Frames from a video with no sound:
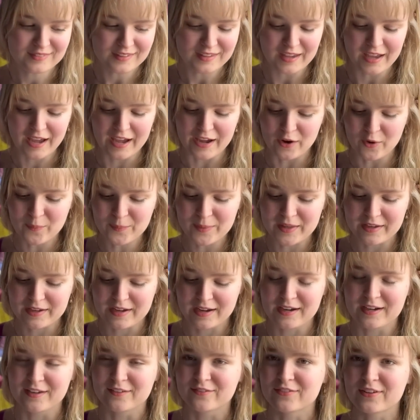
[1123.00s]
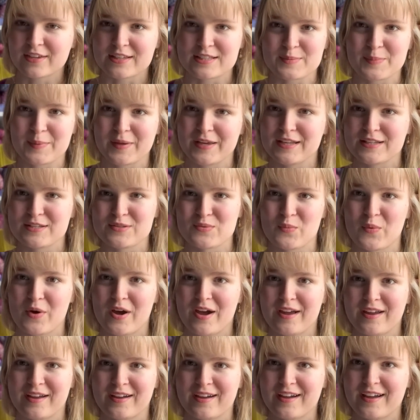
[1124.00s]
I hope that kind of explains
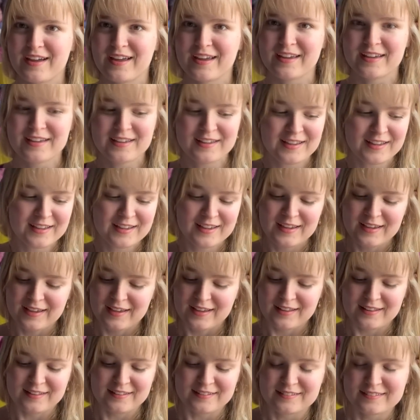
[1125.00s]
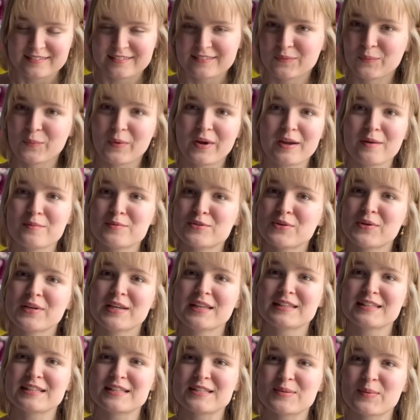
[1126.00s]
why I'm doing
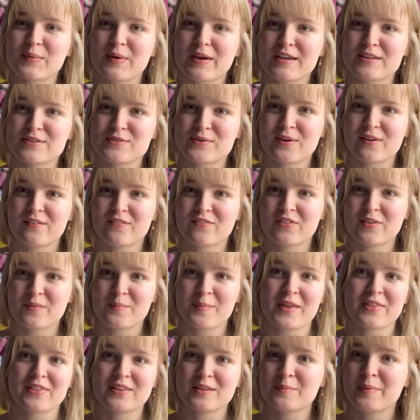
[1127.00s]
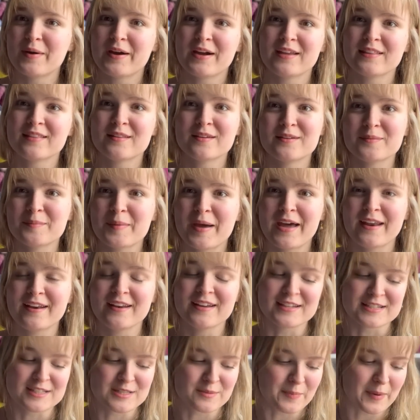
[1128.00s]
it this way, sort of the method behind the
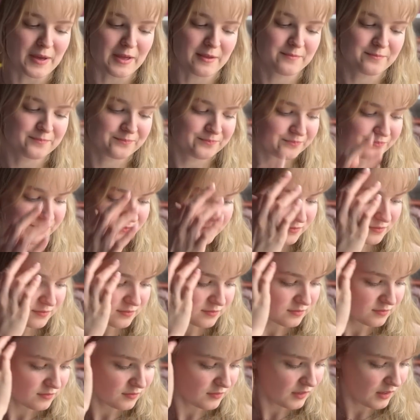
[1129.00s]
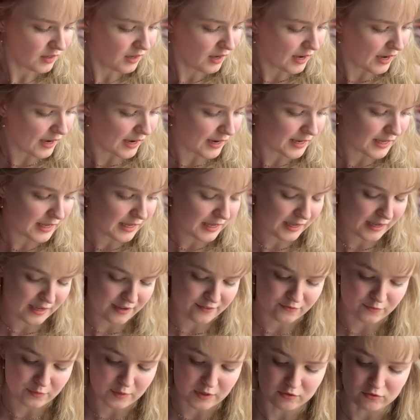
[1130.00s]
madness, but I
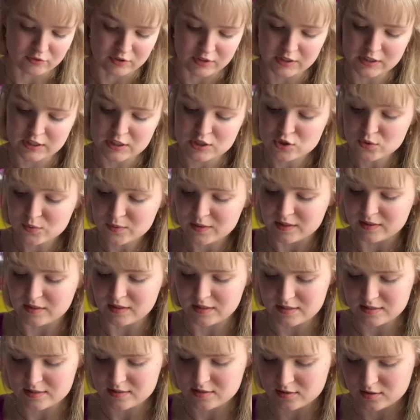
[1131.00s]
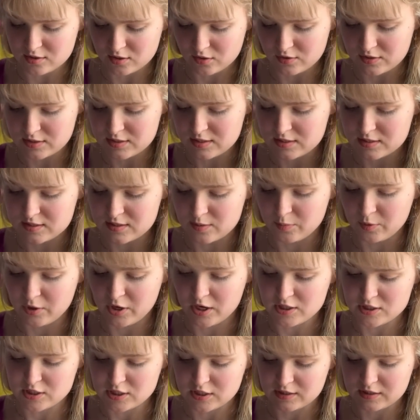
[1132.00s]
have been really enjoying this. So this is the
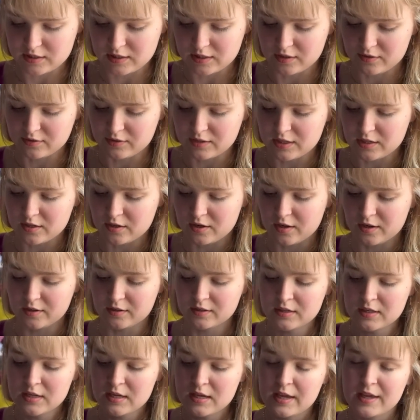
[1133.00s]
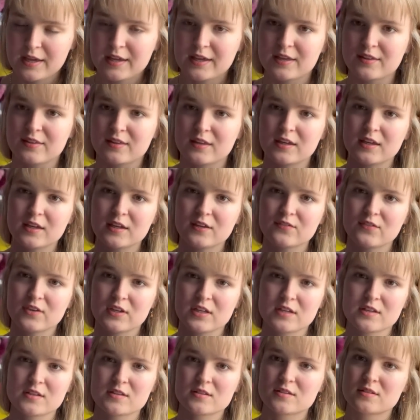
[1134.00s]
project that I'll knit on in the
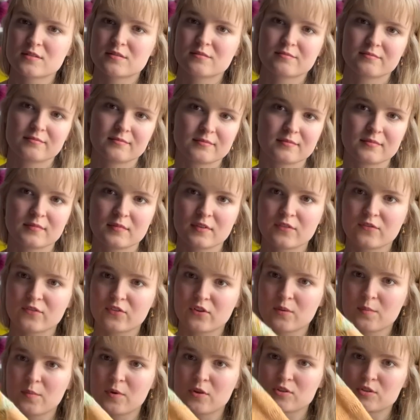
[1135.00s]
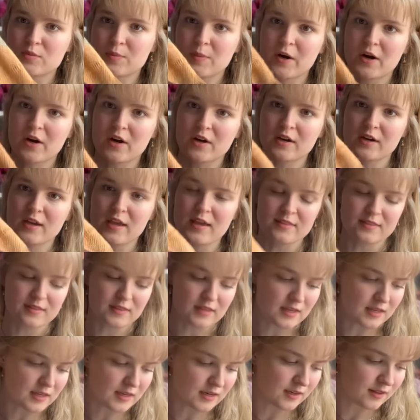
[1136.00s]
evenings for the most part, and
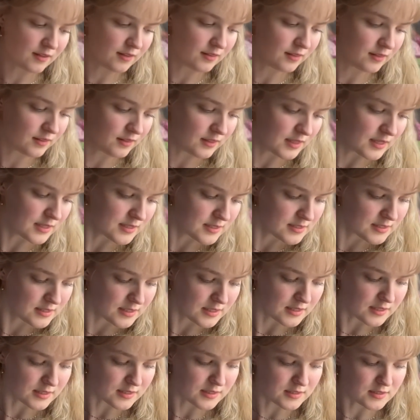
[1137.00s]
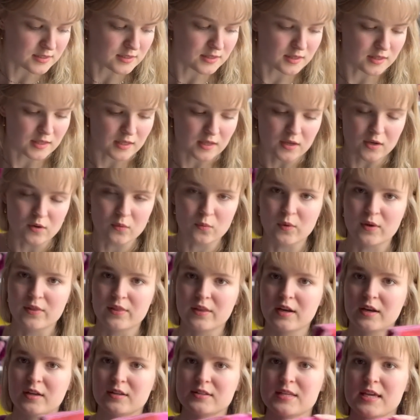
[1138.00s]
then this is the one
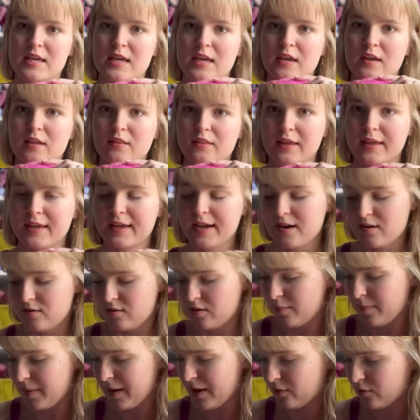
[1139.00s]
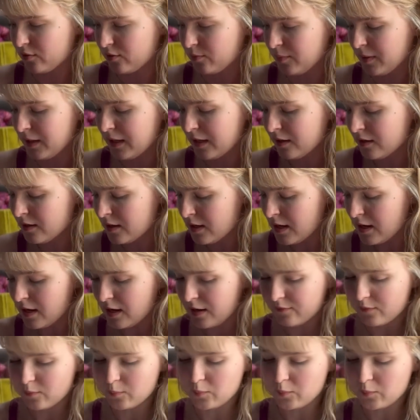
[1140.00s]
that I'll take like out and about with me from